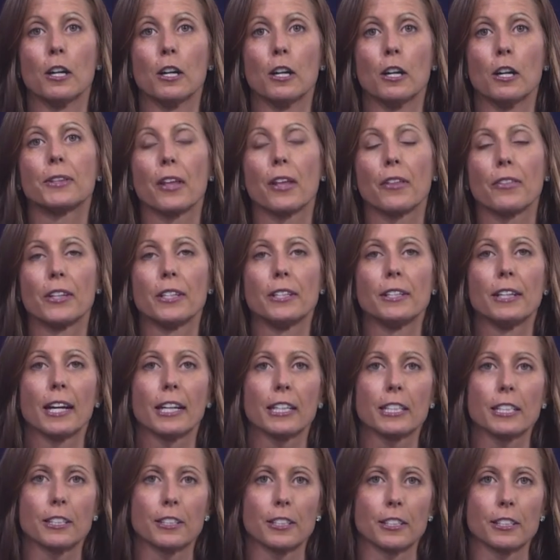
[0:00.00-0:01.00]
But then the
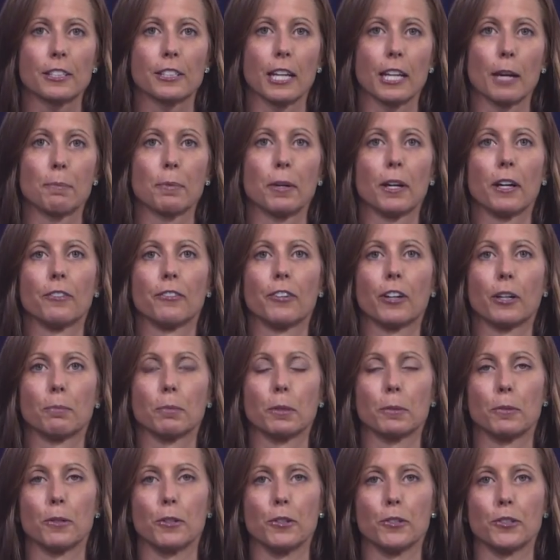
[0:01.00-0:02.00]
next step of our
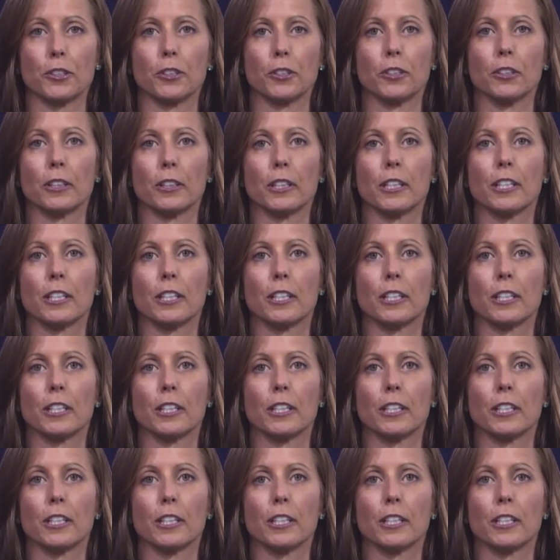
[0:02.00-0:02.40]
proposal